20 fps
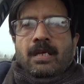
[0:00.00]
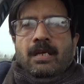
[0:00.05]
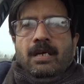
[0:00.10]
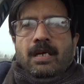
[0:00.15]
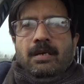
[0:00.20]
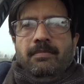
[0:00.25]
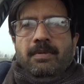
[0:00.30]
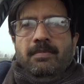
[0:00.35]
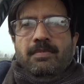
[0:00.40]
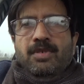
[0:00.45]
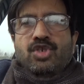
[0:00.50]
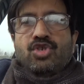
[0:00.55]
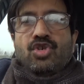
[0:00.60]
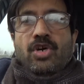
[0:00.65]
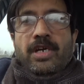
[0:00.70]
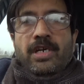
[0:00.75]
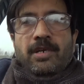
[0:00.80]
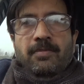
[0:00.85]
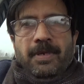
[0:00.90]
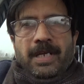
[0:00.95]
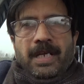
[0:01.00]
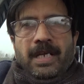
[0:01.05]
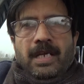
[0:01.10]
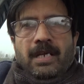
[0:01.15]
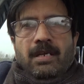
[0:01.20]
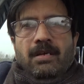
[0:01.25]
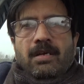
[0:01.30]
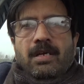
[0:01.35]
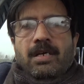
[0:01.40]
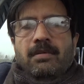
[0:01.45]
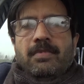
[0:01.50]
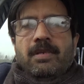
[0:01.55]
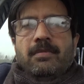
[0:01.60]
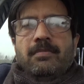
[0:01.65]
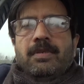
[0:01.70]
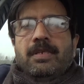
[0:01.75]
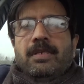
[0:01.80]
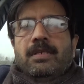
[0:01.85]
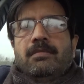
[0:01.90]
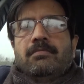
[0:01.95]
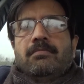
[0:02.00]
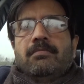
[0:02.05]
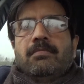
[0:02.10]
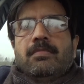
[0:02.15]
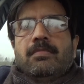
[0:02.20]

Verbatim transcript: or maybe joint pain or maybe